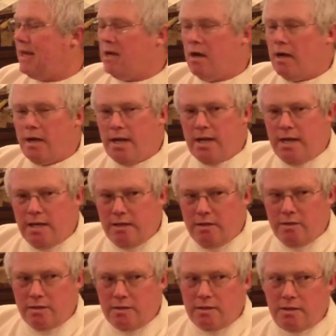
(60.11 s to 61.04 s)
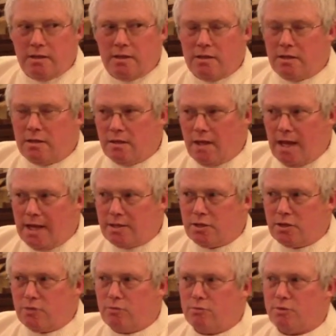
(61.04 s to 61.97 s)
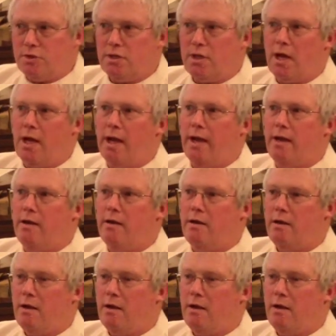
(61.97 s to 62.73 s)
got into the classical side,